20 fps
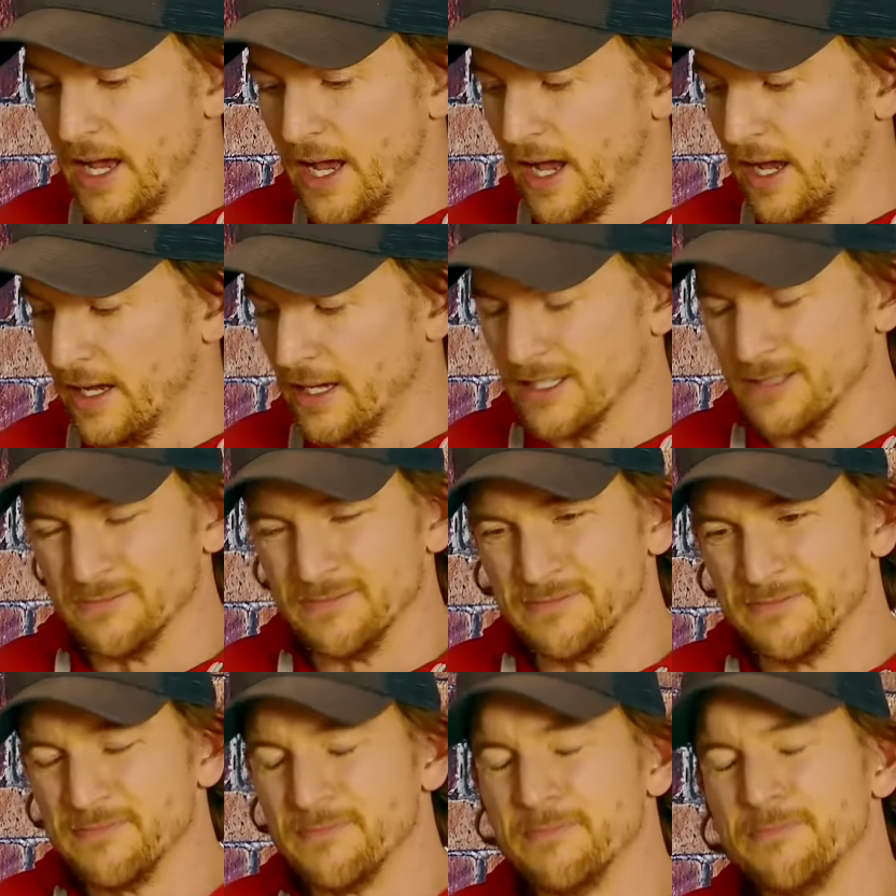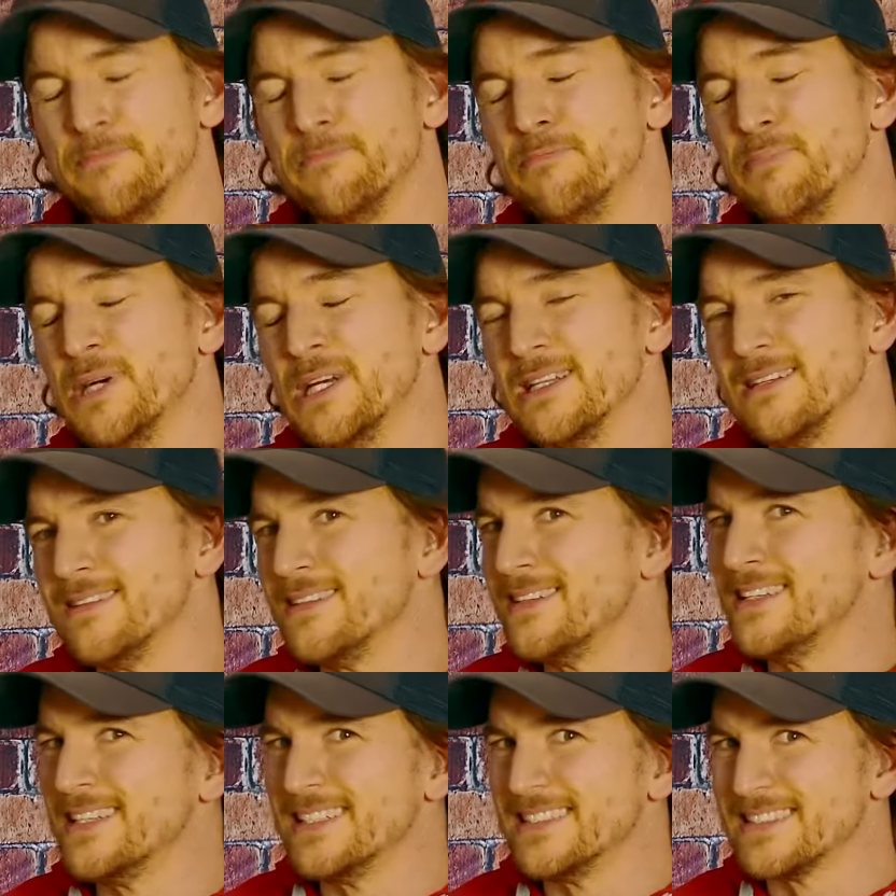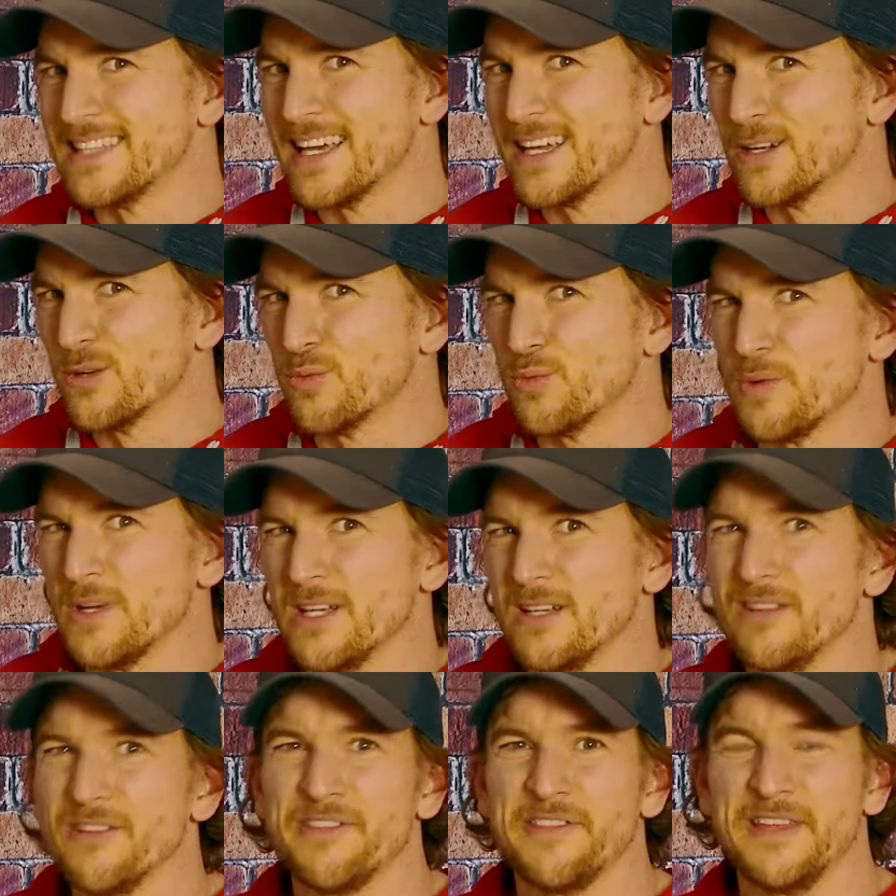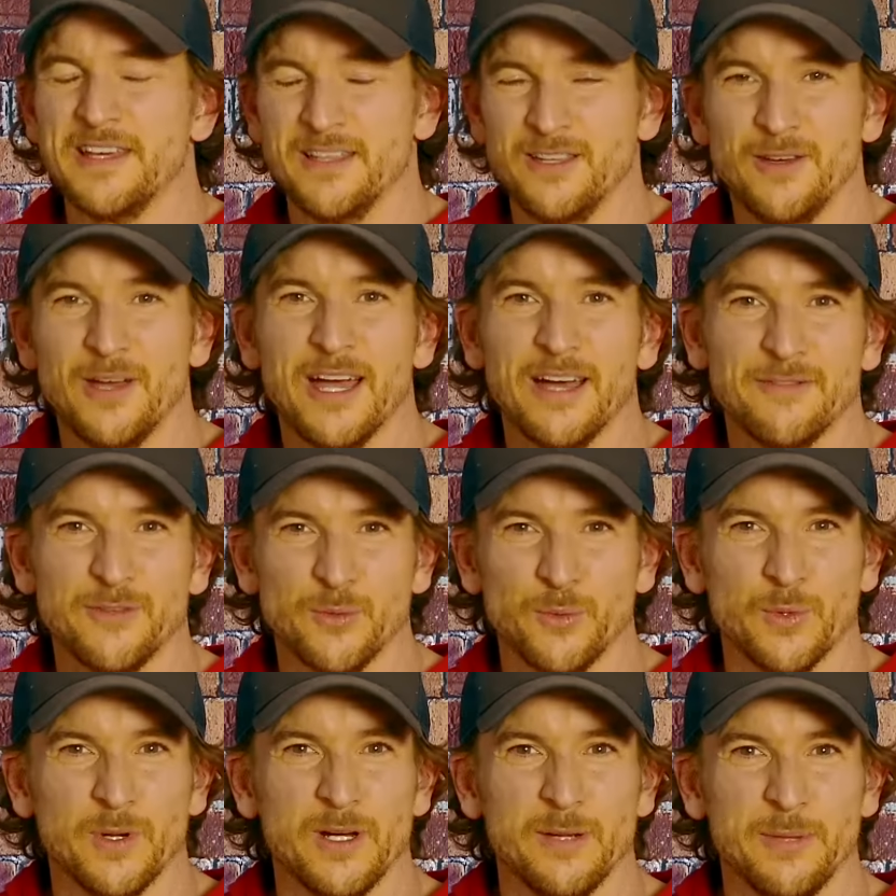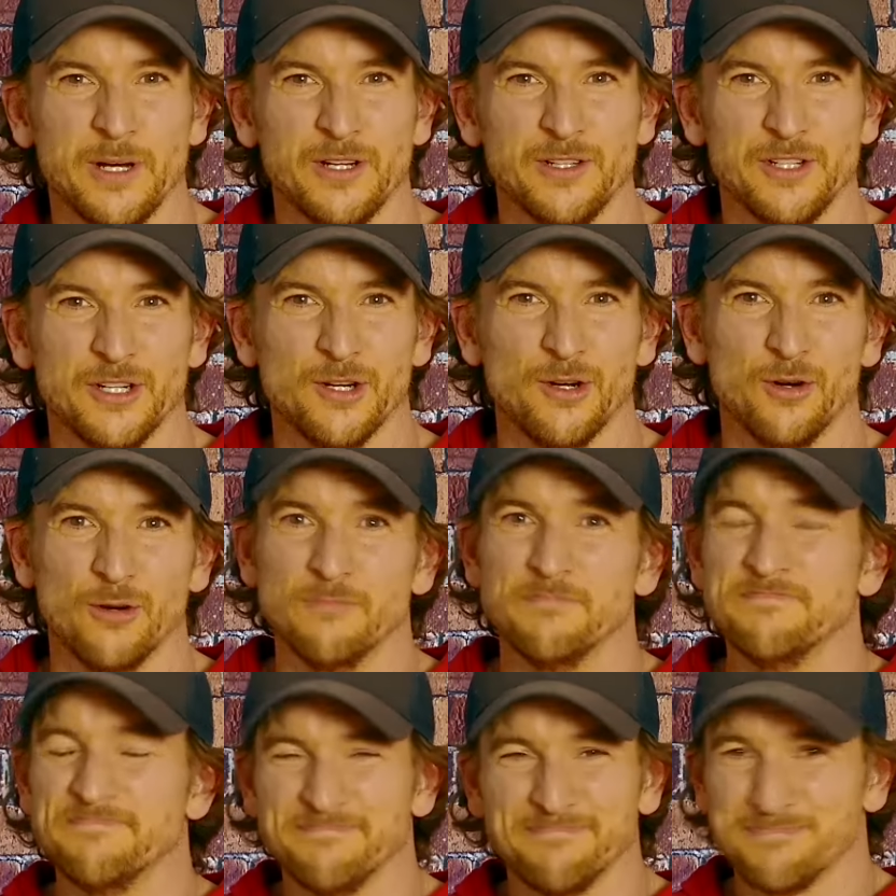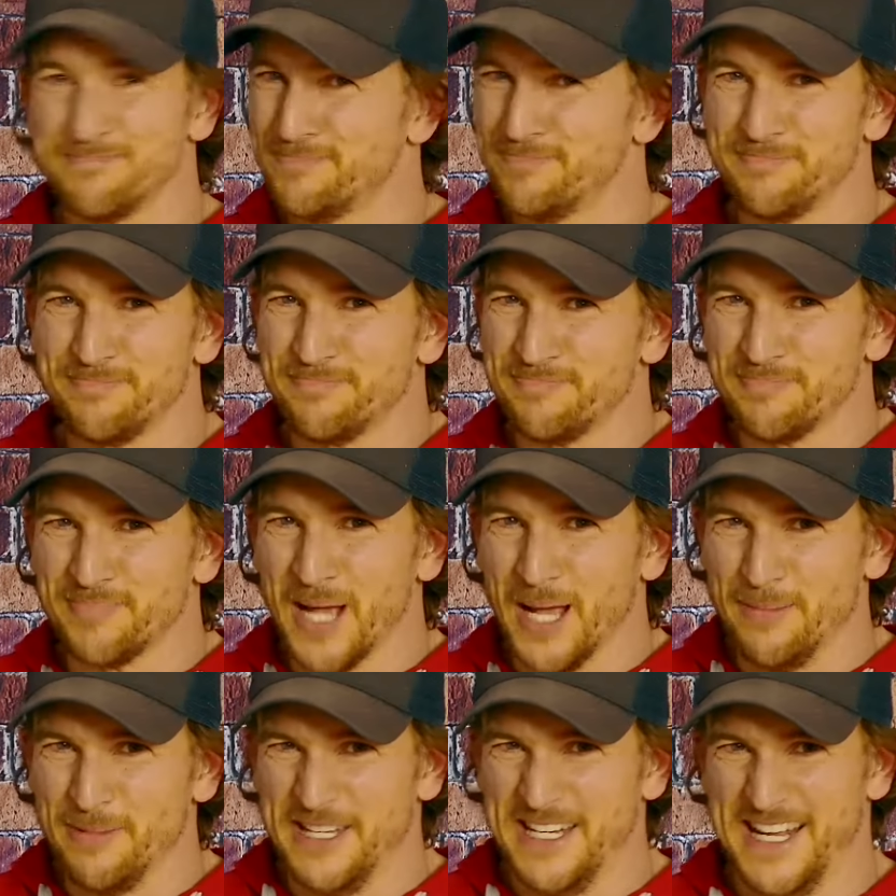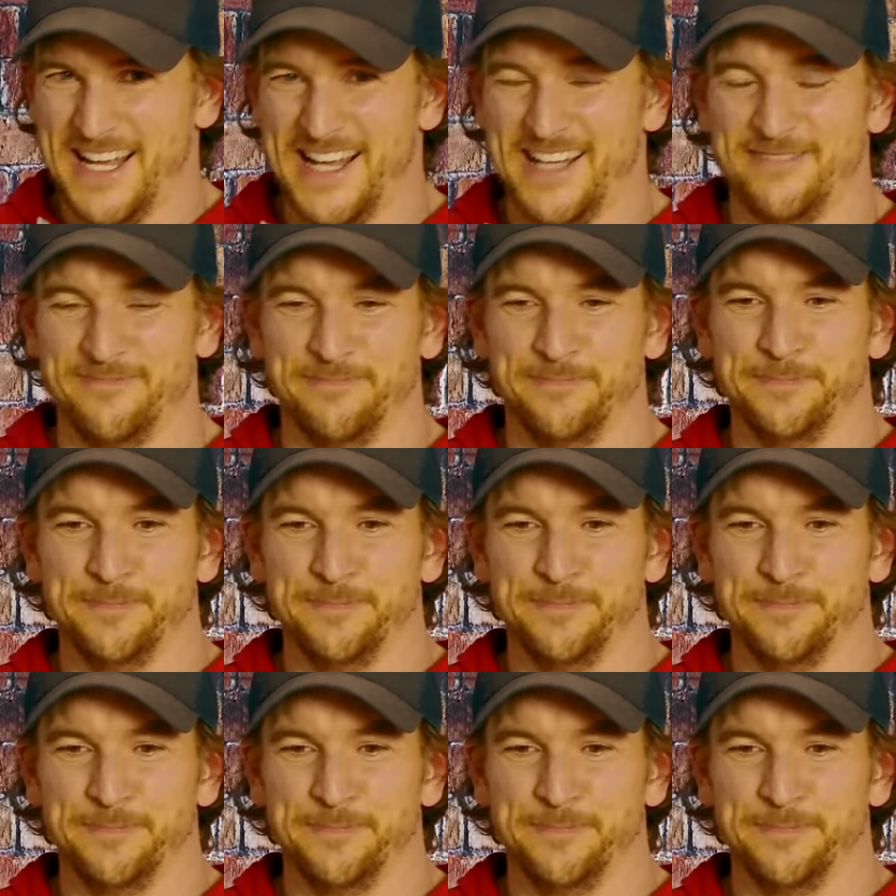But is that a real thing you have to worry about in your home? Probably not.